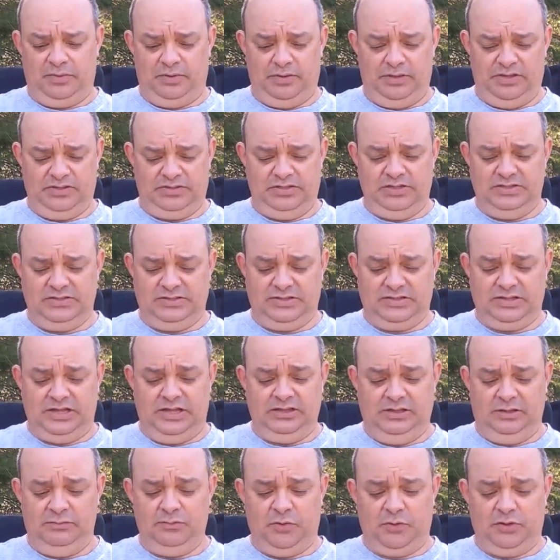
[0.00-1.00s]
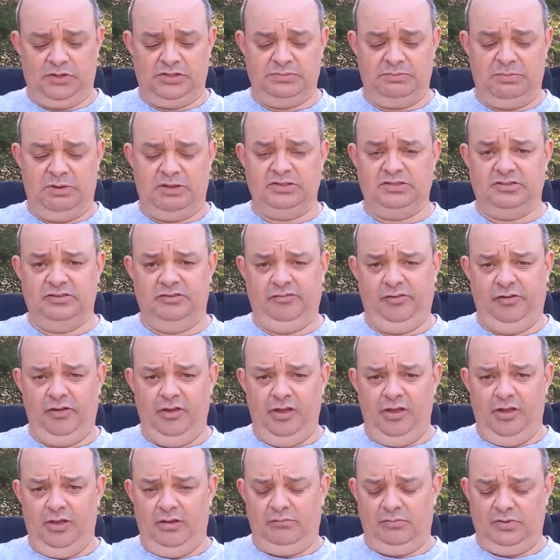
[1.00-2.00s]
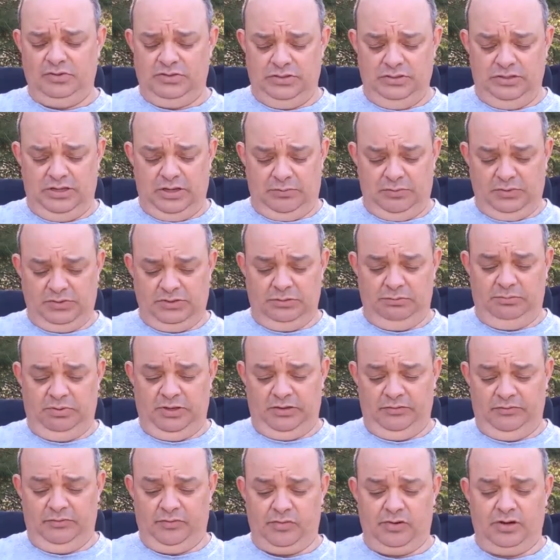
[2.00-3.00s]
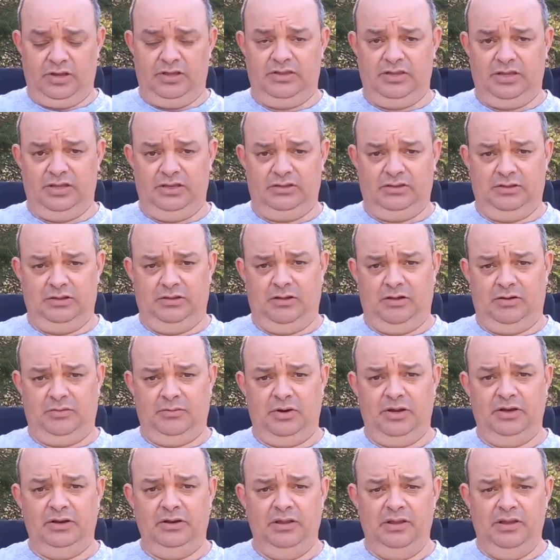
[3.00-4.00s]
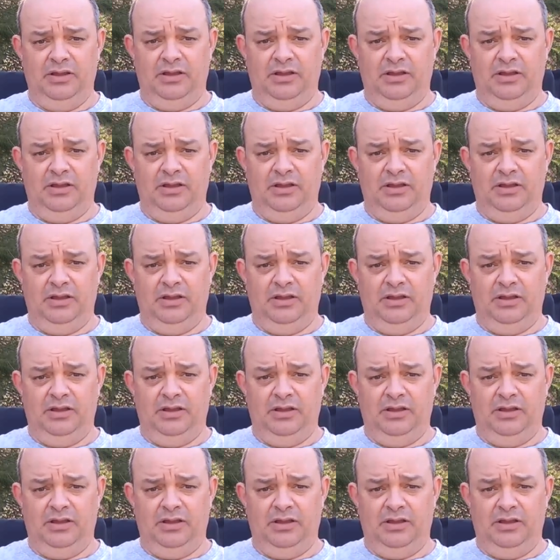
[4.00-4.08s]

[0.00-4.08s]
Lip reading: This is slightly more expensive, but you get what you pay for, I think, in the long run,